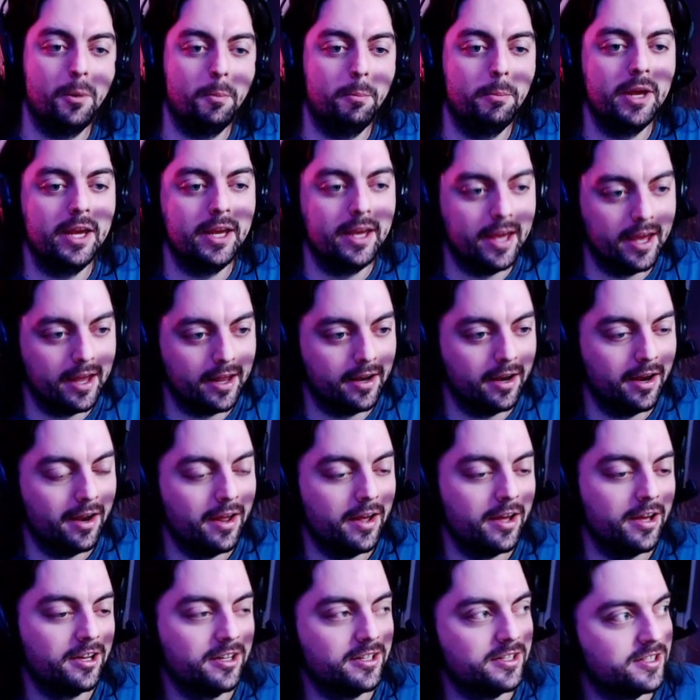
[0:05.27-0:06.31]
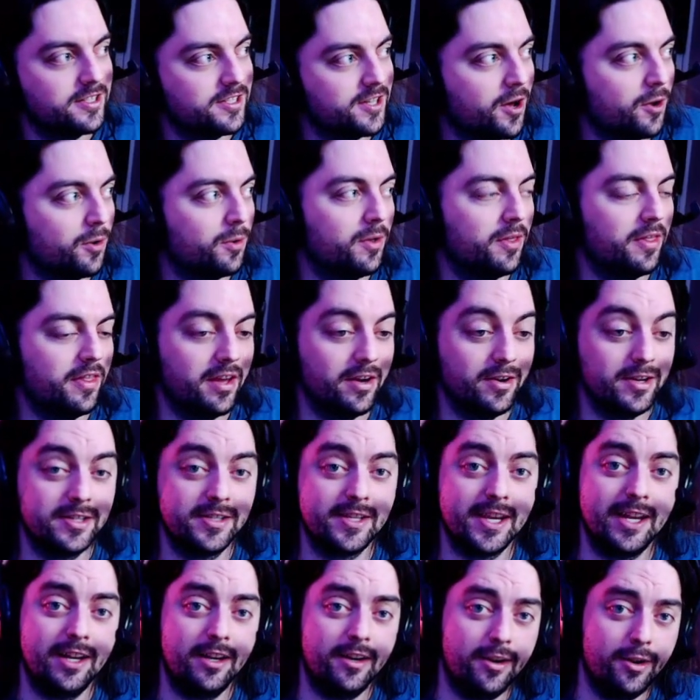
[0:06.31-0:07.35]
begin. So, there is a
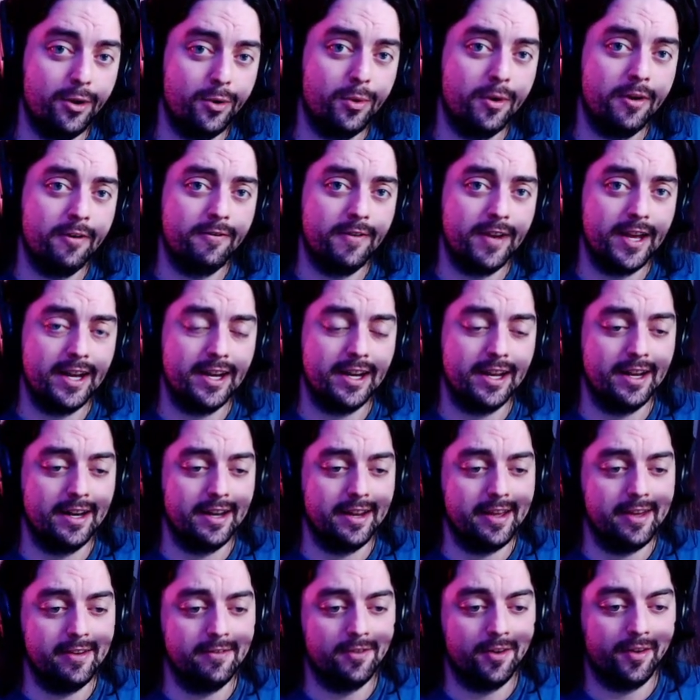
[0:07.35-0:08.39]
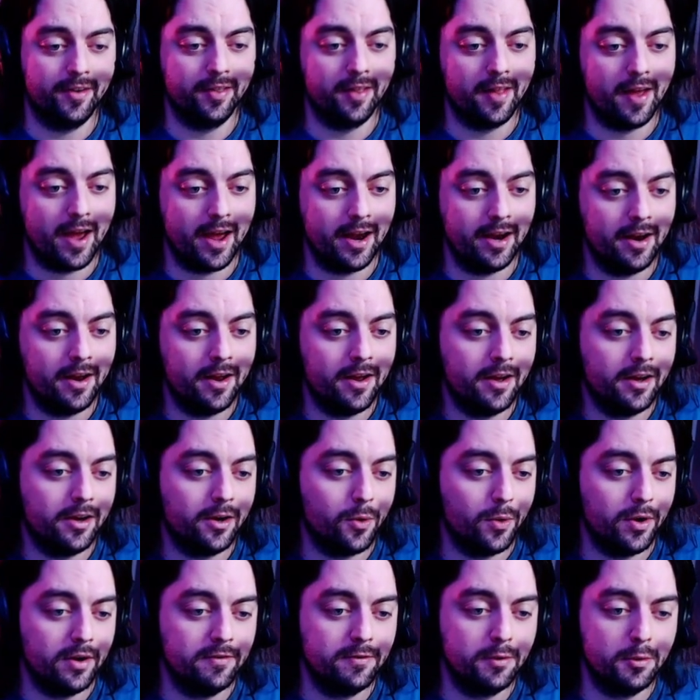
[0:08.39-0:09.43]
new event in EVE Online,
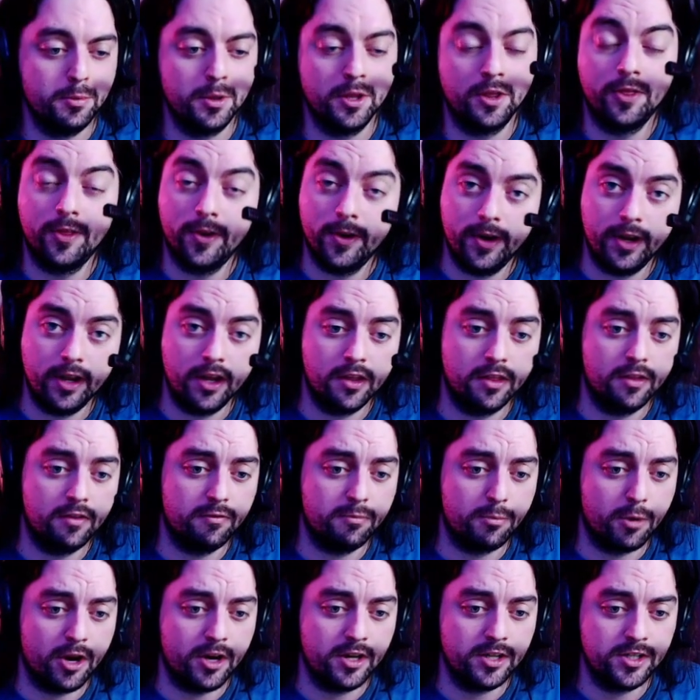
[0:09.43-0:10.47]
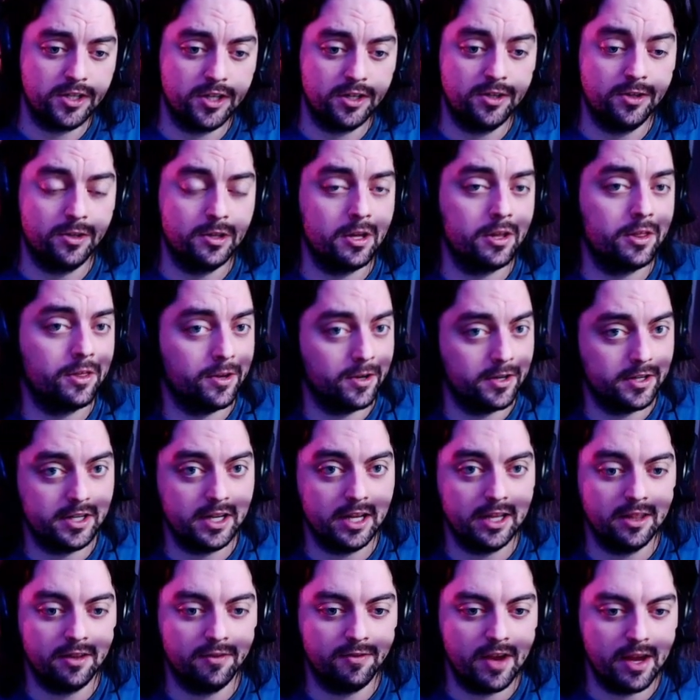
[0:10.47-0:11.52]
going from the 30th of March to the
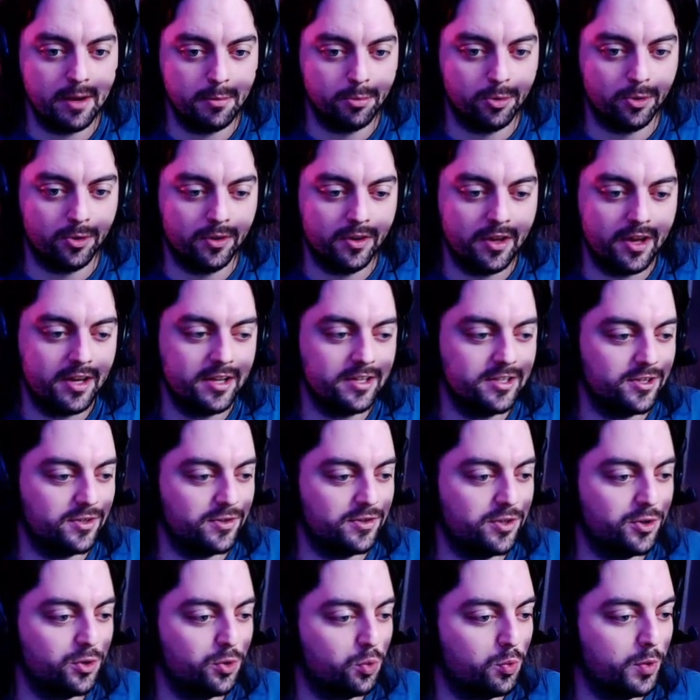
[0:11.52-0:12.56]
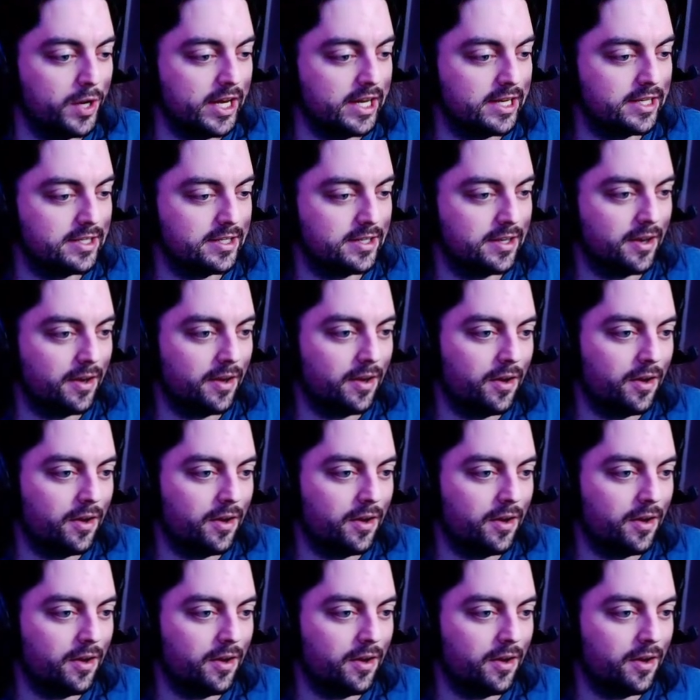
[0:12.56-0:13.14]
13th of April. So 2 weeks.